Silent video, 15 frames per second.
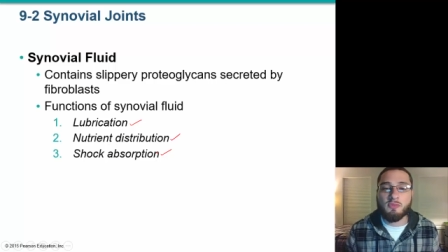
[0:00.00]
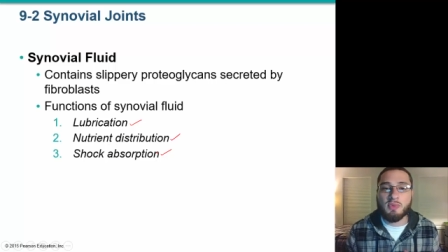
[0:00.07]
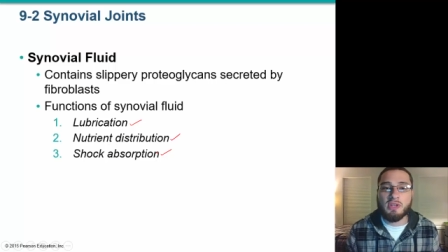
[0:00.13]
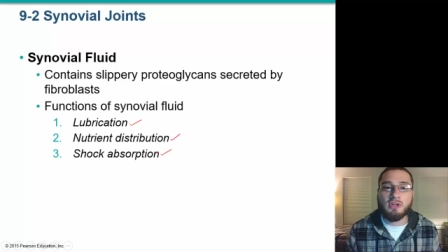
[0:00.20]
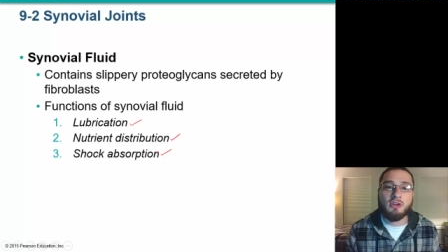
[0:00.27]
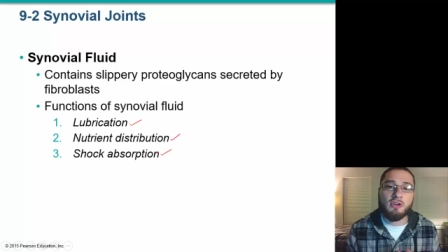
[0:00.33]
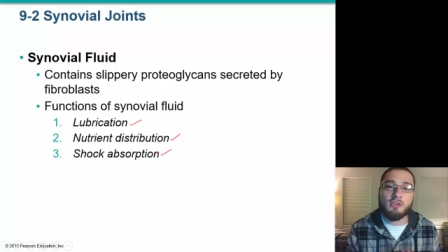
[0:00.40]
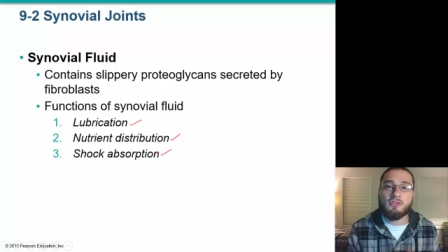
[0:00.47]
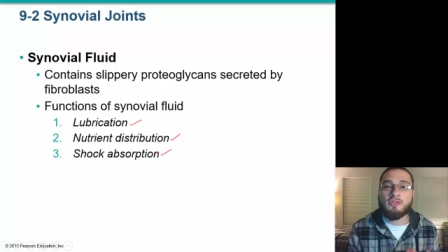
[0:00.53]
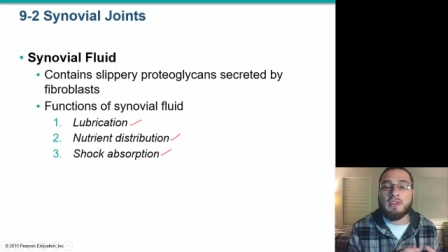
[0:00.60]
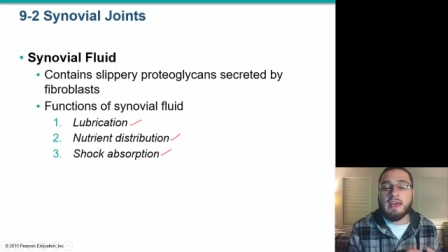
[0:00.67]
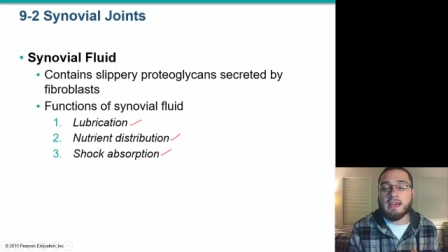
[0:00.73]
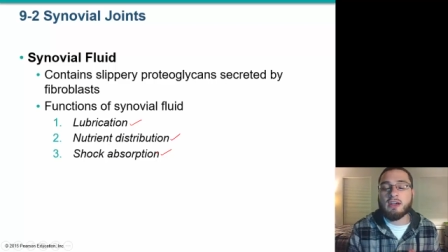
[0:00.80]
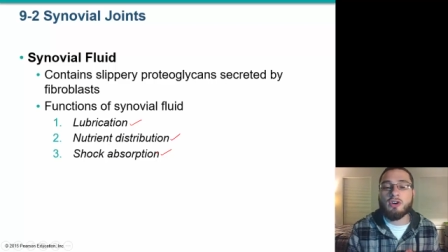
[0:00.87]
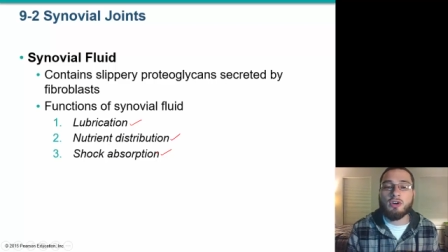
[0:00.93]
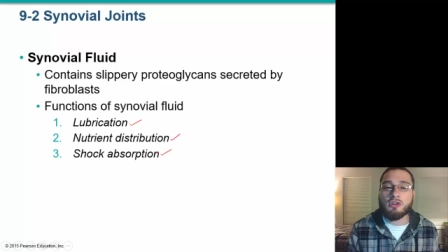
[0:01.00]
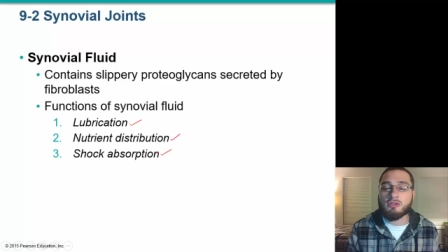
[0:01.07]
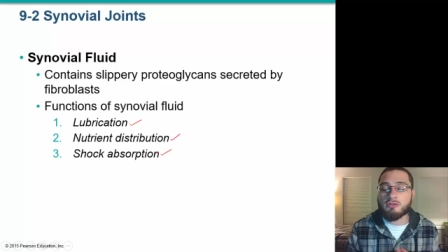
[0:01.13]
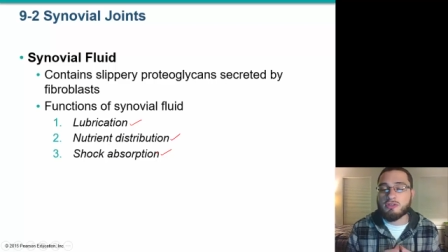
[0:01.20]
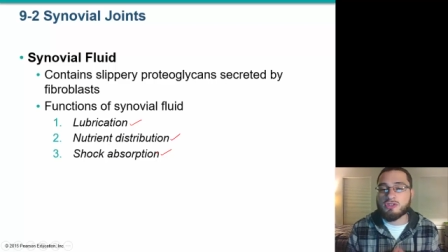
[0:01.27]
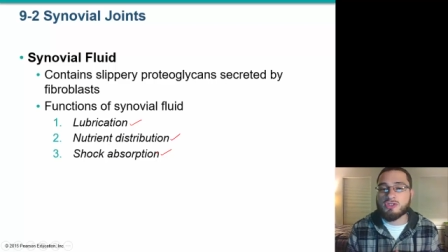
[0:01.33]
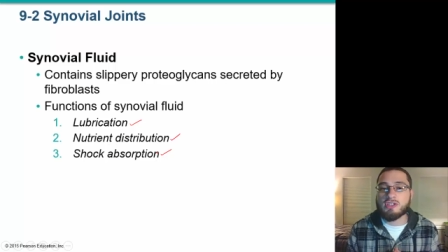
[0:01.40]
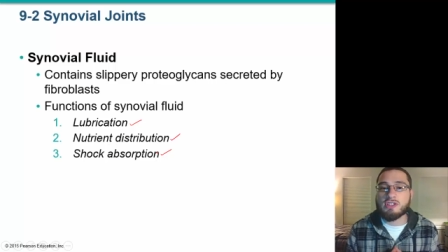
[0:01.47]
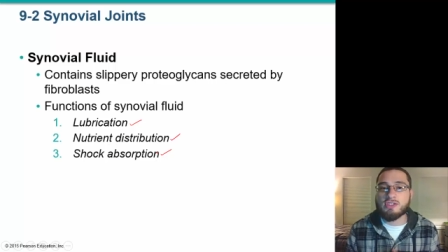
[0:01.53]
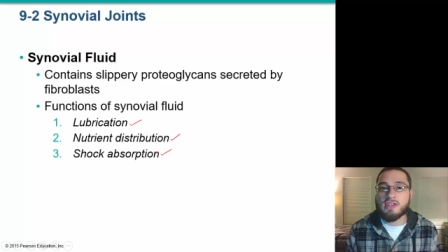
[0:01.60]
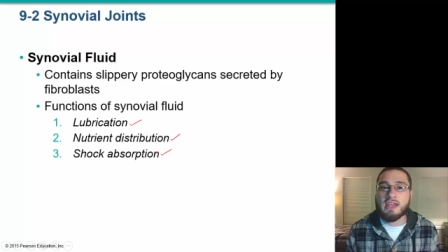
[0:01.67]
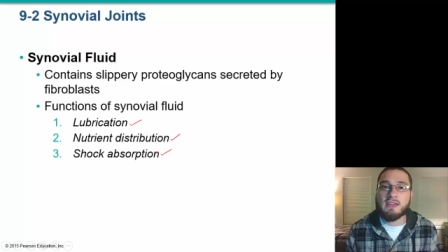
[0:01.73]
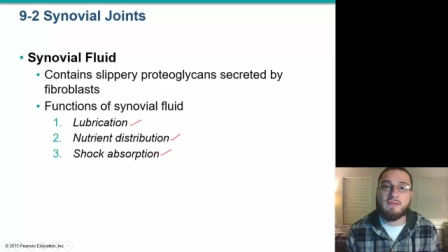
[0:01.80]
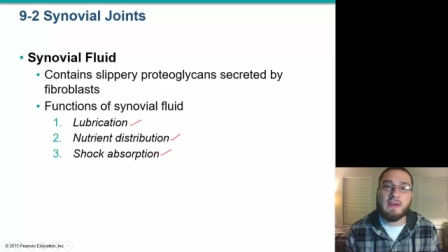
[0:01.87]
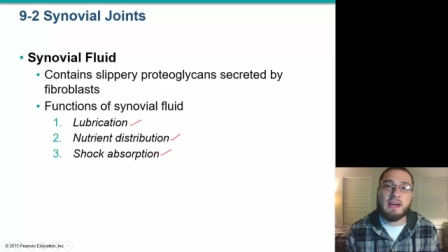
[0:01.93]
because that cartilage is
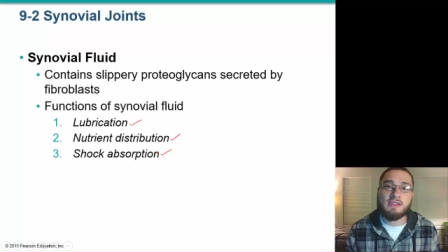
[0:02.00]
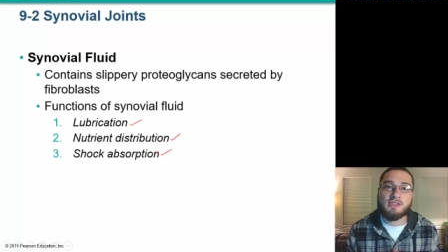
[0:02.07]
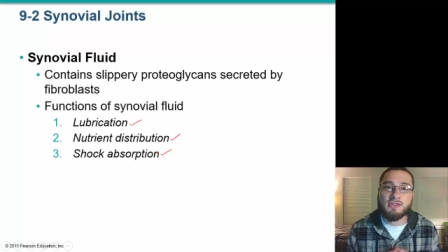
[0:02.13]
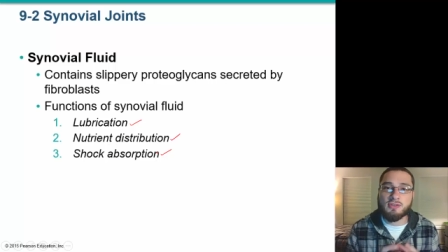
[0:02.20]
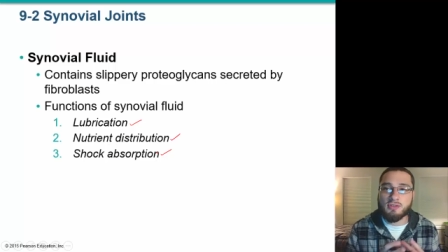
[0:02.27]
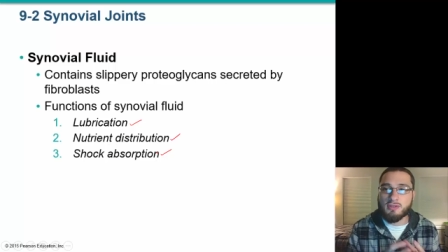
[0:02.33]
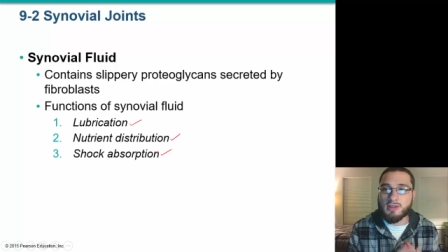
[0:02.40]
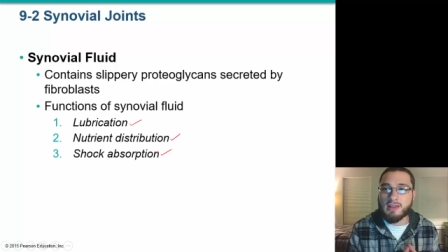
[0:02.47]
avascular.